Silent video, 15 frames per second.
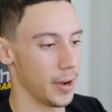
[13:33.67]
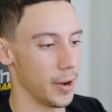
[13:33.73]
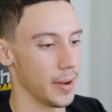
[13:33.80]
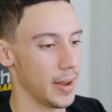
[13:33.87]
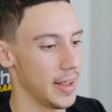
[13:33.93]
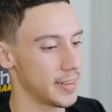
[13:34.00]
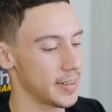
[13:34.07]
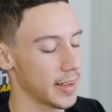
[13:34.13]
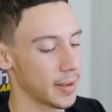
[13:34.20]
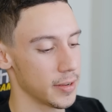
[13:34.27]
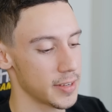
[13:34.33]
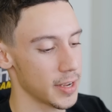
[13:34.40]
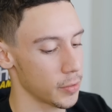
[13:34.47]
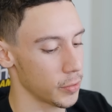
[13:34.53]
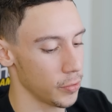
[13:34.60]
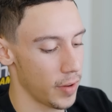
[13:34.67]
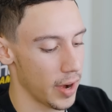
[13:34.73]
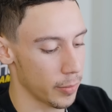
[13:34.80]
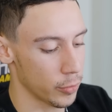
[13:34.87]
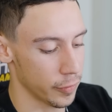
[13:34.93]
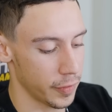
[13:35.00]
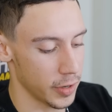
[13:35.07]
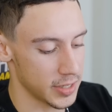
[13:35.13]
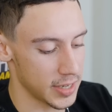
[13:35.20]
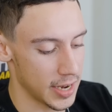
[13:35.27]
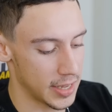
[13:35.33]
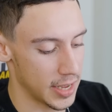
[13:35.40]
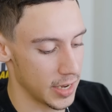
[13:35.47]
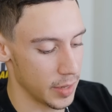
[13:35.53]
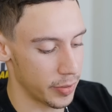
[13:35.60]
know, it's like you run up to a first
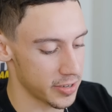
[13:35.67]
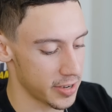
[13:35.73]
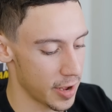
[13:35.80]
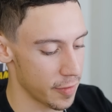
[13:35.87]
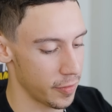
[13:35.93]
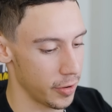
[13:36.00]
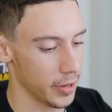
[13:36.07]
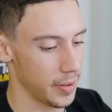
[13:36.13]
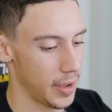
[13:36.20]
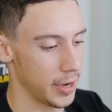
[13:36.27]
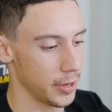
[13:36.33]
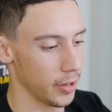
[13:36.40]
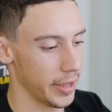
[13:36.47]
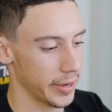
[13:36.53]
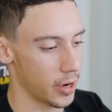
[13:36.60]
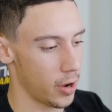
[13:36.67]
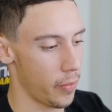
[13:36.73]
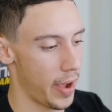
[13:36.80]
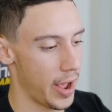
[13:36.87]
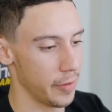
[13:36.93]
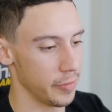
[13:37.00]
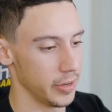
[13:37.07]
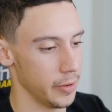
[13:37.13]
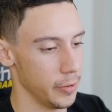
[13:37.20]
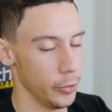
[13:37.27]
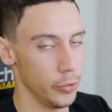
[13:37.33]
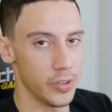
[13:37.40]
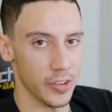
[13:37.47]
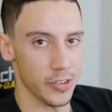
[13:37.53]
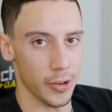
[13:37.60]
aid kit, you press F on it and you're like, oh, I have a
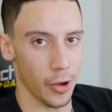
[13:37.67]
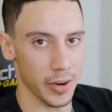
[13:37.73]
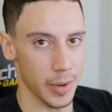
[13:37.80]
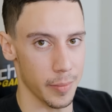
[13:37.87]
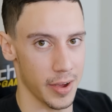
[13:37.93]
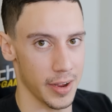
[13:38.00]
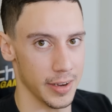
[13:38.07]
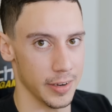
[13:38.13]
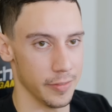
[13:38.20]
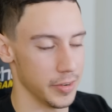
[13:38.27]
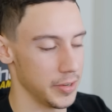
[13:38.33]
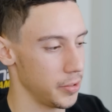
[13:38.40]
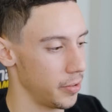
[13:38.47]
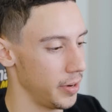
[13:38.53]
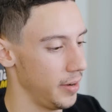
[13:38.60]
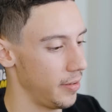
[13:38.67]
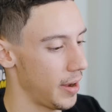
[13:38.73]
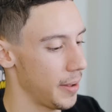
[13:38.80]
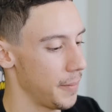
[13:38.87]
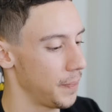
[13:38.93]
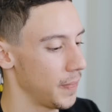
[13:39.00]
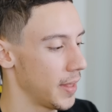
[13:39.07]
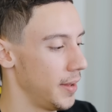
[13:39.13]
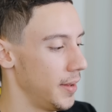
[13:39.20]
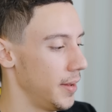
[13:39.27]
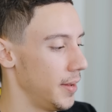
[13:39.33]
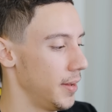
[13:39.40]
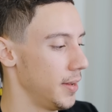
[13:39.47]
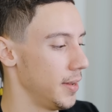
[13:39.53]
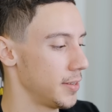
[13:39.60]
Uzi stock in my inventory, right?
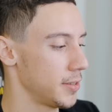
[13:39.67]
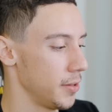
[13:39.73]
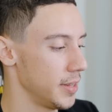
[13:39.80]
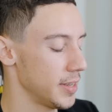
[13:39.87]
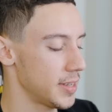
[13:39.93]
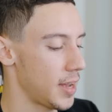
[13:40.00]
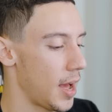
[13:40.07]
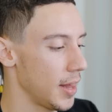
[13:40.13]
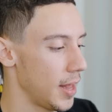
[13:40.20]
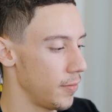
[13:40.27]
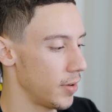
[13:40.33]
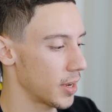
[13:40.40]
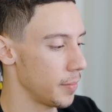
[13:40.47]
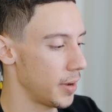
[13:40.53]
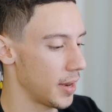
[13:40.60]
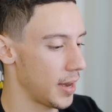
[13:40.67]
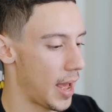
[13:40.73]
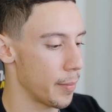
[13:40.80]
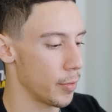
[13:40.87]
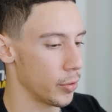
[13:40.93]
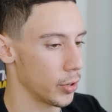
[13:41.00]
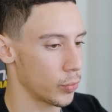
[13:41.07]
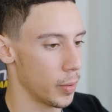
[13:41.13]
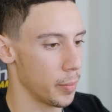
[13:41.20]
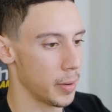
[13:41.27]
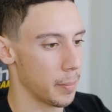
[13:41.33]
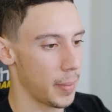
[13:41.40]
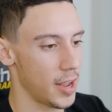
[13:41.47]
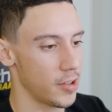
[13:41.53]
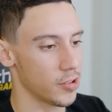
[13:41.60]
So this highlight recommended ammo and
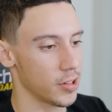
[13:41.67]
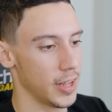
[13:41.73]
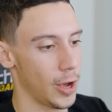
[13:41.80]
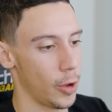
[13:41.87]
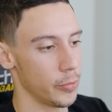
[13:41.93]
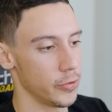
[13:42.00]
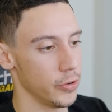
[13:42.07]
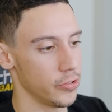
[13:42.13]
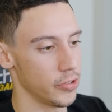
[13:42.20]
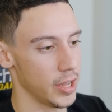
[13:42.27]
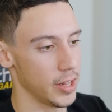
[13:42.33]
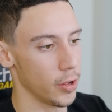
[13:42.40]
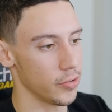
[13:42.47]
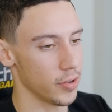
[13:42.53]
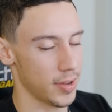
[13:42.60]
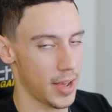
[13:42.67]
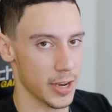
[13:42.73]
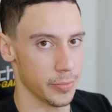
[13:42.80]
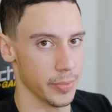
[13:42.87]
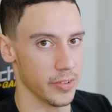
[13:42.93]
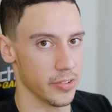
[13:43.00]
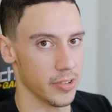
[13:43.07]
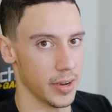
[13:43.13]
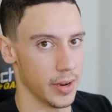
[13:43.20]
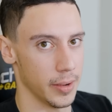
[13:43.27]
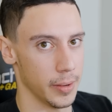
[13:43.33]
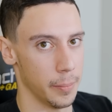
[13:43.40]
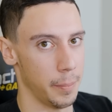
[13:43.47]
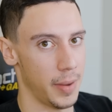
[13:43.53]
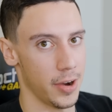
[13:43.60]
equipment basically helps you see those attachments that
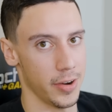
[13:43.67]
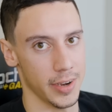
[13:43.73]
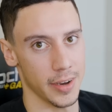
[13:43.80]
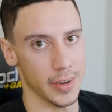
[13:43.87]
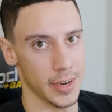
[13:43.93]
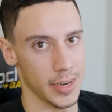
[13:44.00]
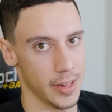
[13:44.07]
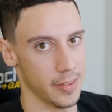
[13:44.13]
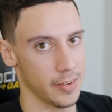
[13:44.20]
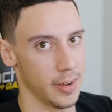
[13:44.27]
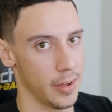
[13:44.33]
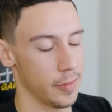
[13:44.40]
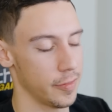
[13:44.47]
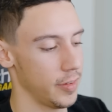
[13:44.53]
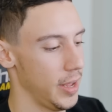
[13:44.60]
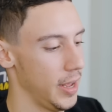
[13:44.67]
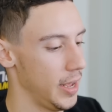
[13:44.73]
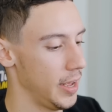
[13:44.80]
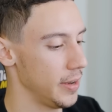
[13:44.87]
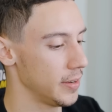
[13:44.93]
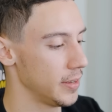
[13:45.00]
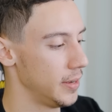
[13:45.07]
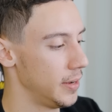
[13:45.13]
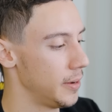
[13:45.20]
are buried underneath stuff. And